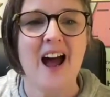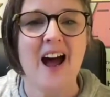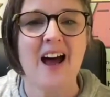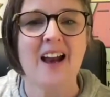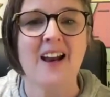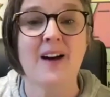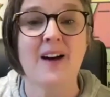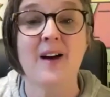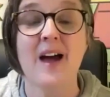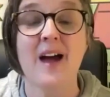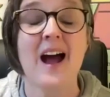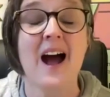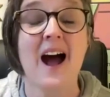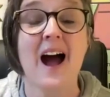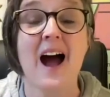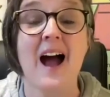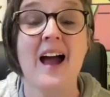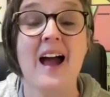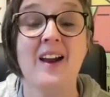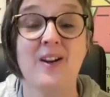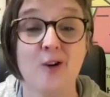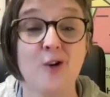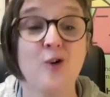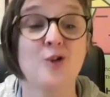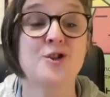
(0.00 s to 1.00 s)
And
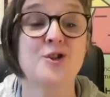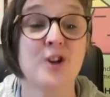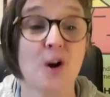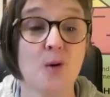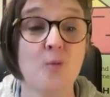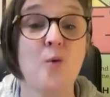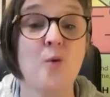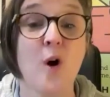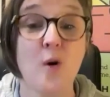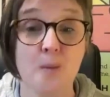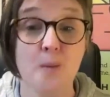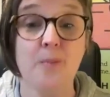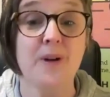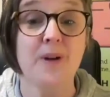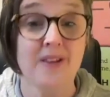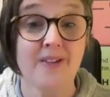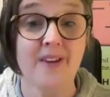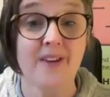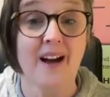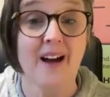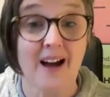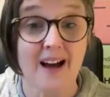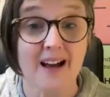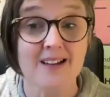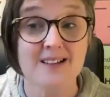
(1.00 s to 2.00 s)
it also won't be
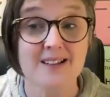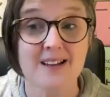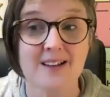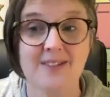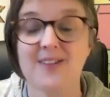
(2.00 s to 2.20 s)
that.